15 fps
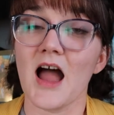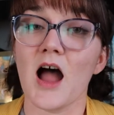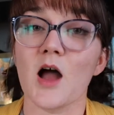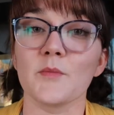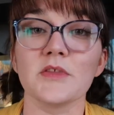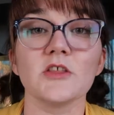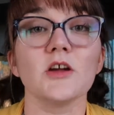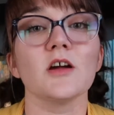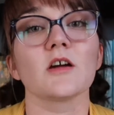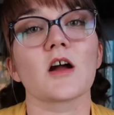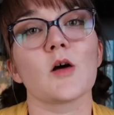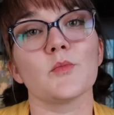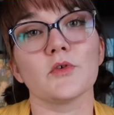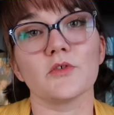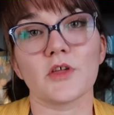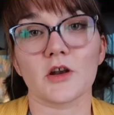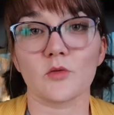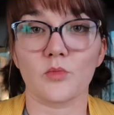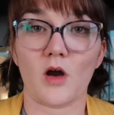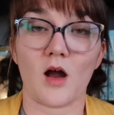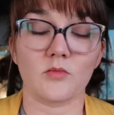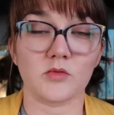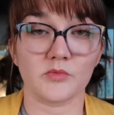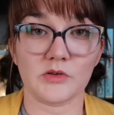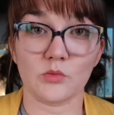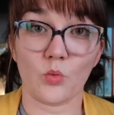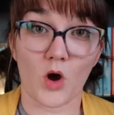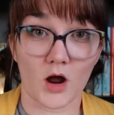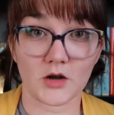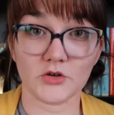I mean, there are a couple that I'll probably
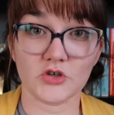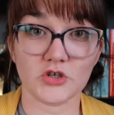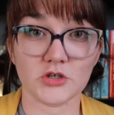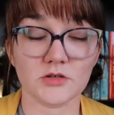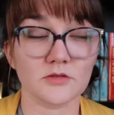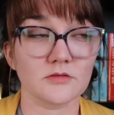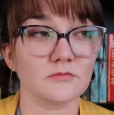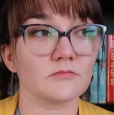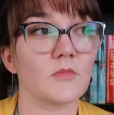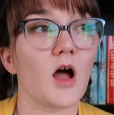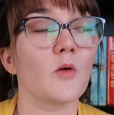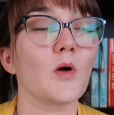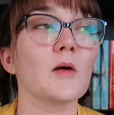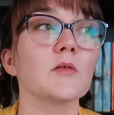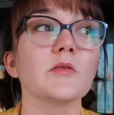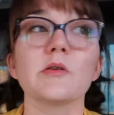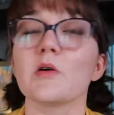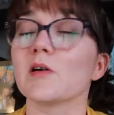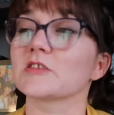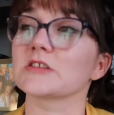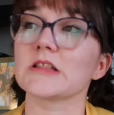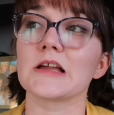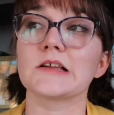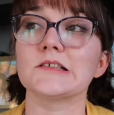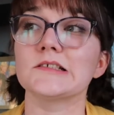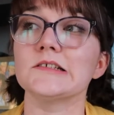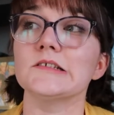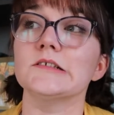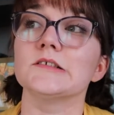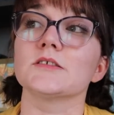watch. I'll probably watch
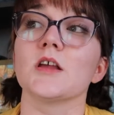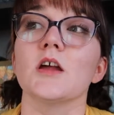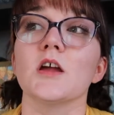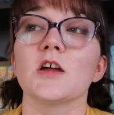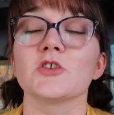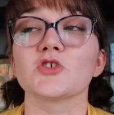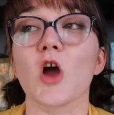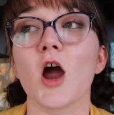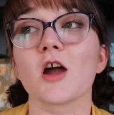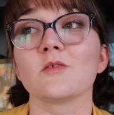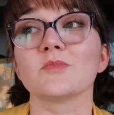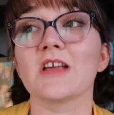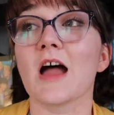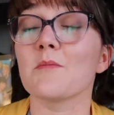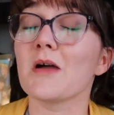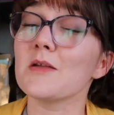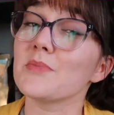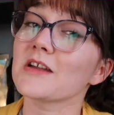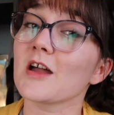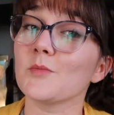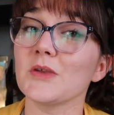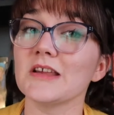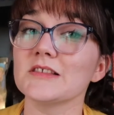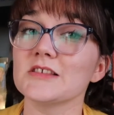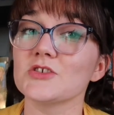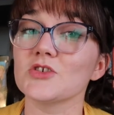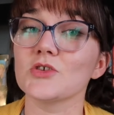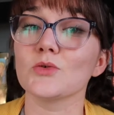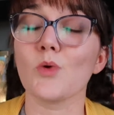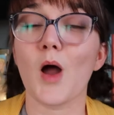Legacies and Charmed. I might pick up Nancy
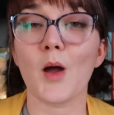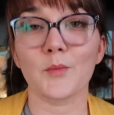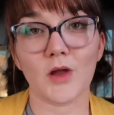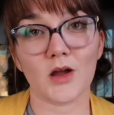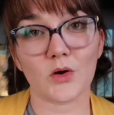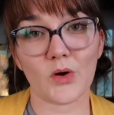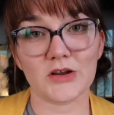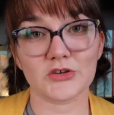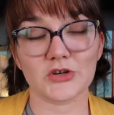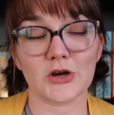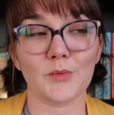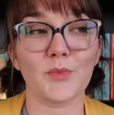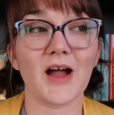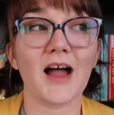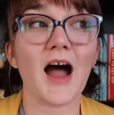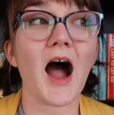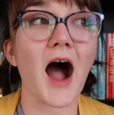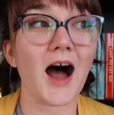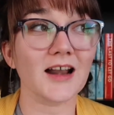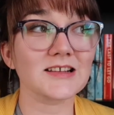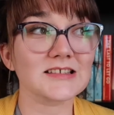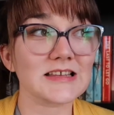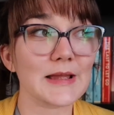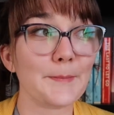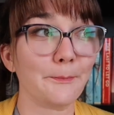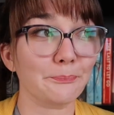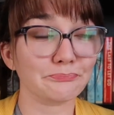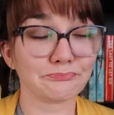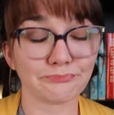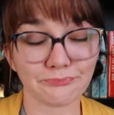Drew, I'm not quite sure, but honestly,
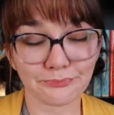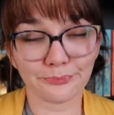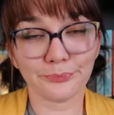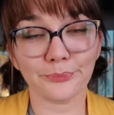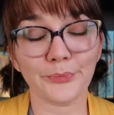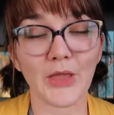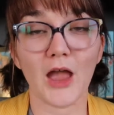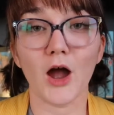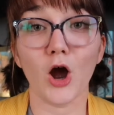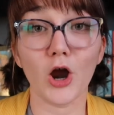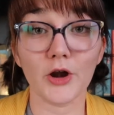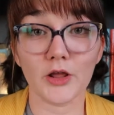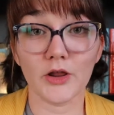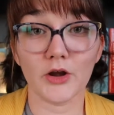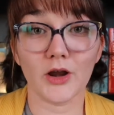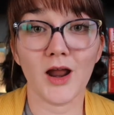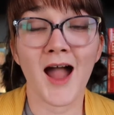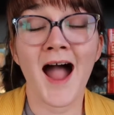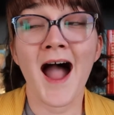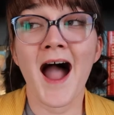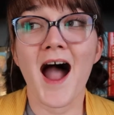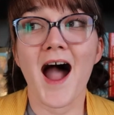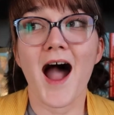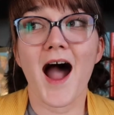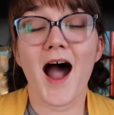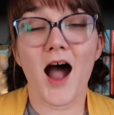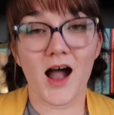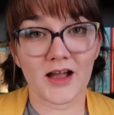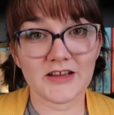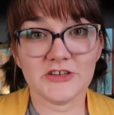hard hitter.
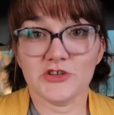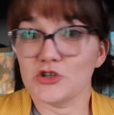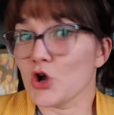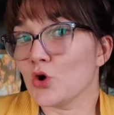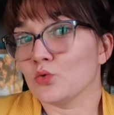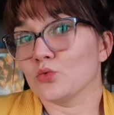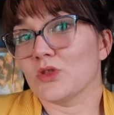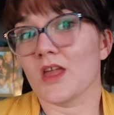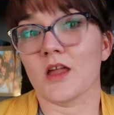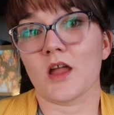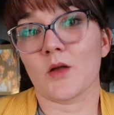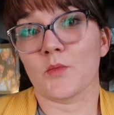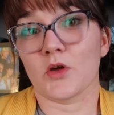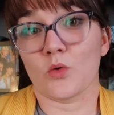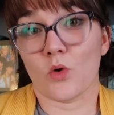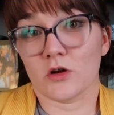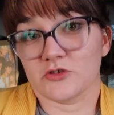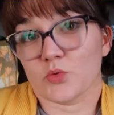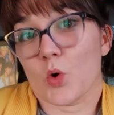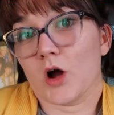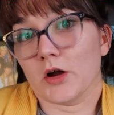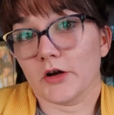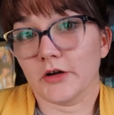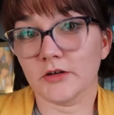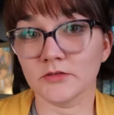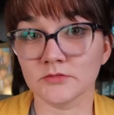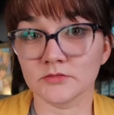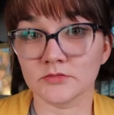I don't think I'm gonna watch Walker.